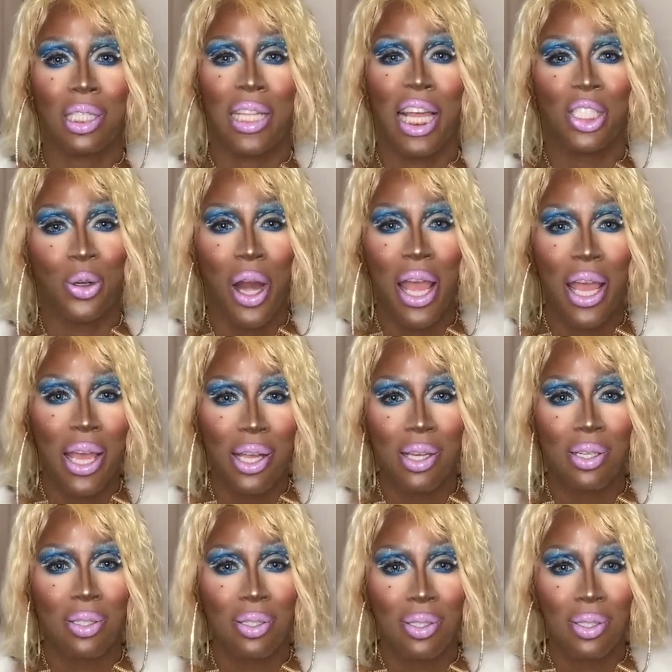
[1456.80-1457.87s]
Is that
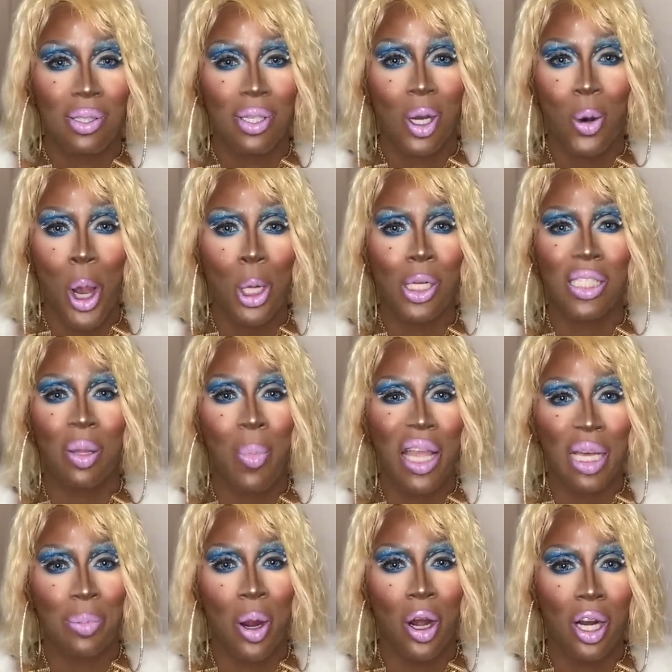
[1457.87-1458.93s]
drag? Or are you just a
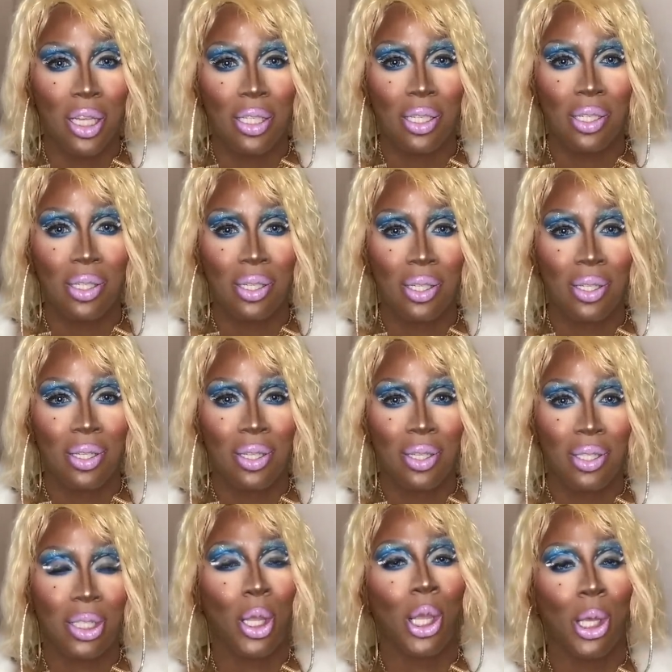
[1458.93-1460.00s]
makeup artist?
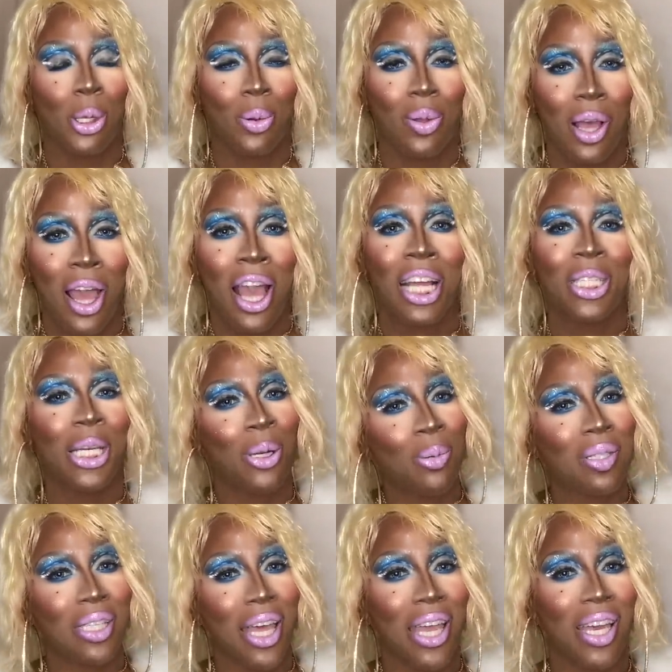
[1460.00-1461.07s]
Do you
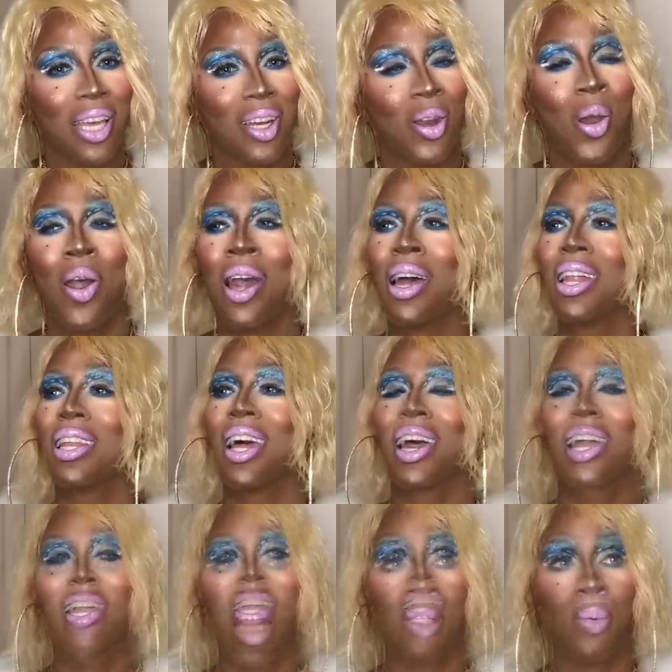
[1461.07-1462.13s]
get what I'm saying?
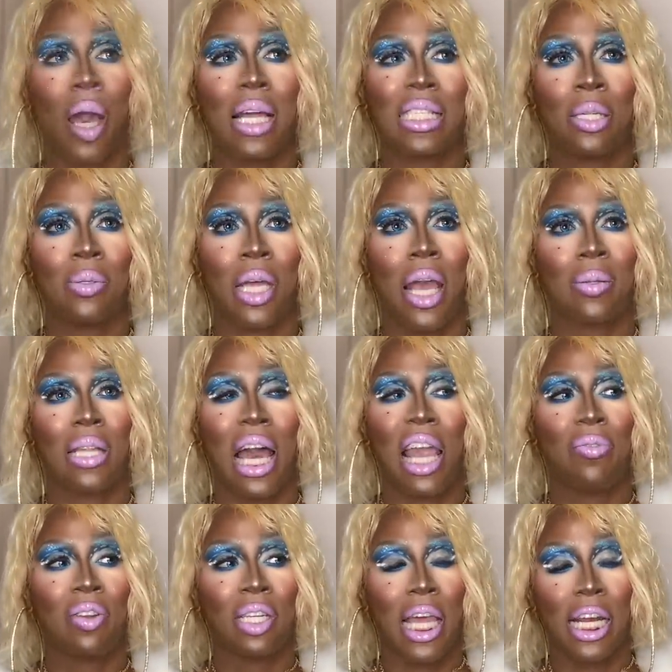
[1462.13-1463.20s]
Like, that's why sometimes
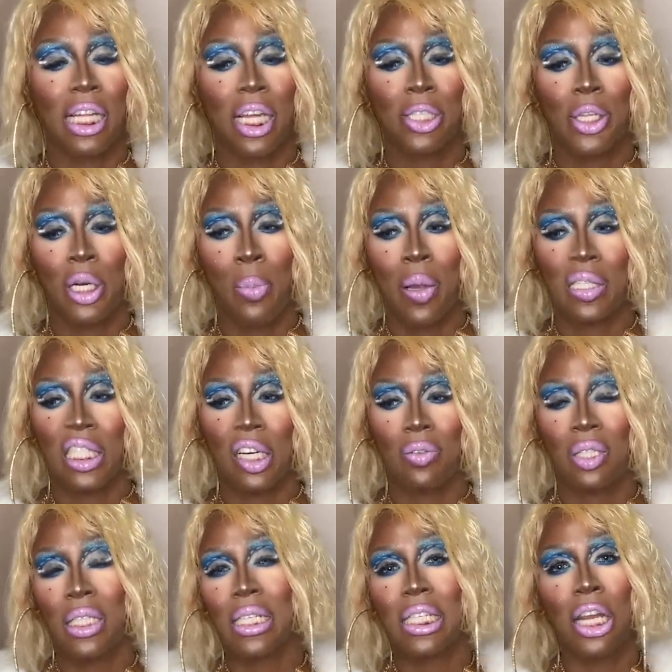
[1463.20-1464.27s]
I even like to consider
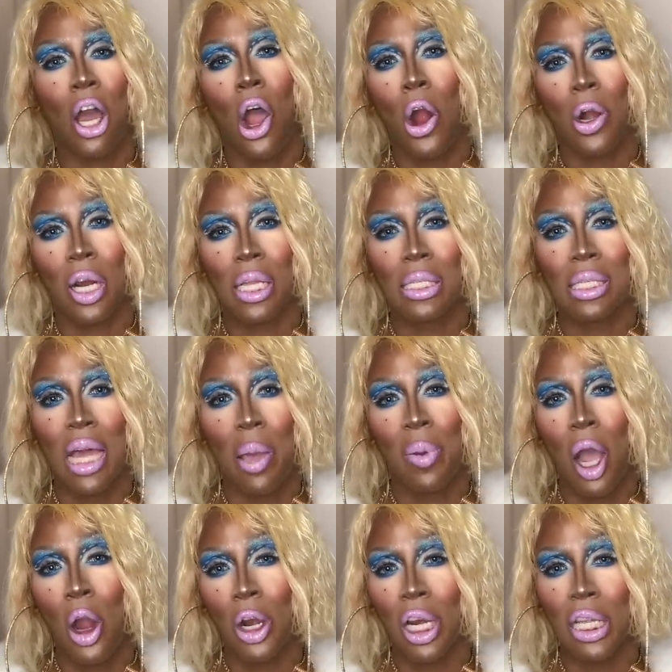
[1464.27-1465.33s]
myself just an artist.
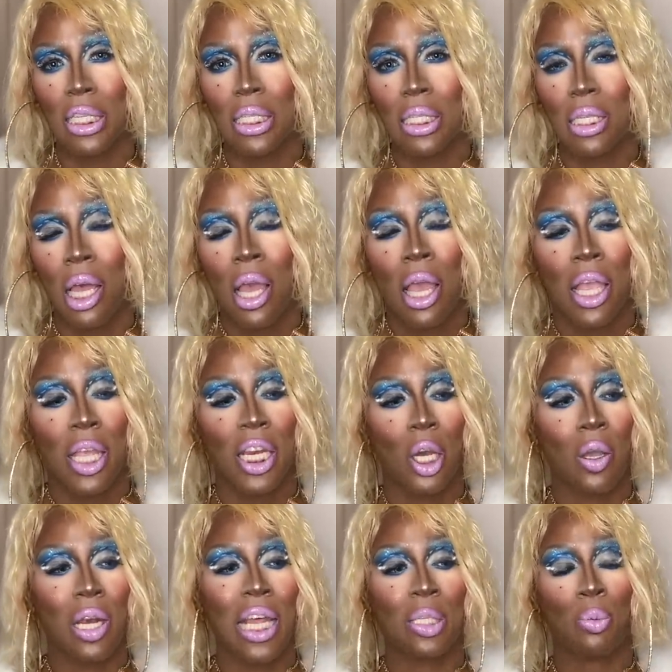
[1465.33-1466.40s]
I'm an artist. You
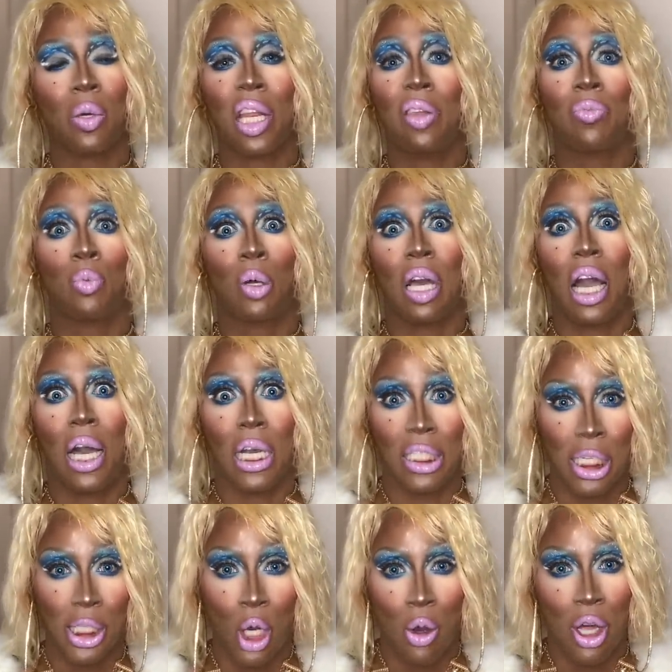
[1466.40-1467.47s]
know, and that's what even what
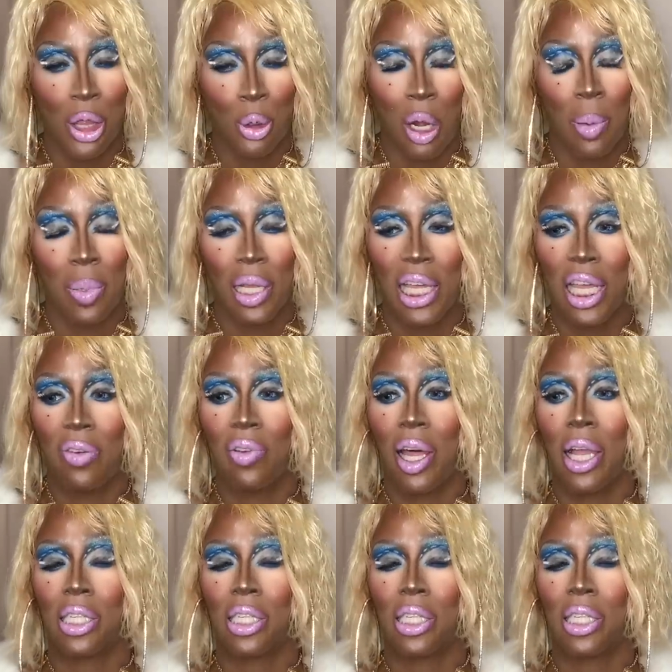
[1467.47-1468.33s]
Aja is going through, I believe.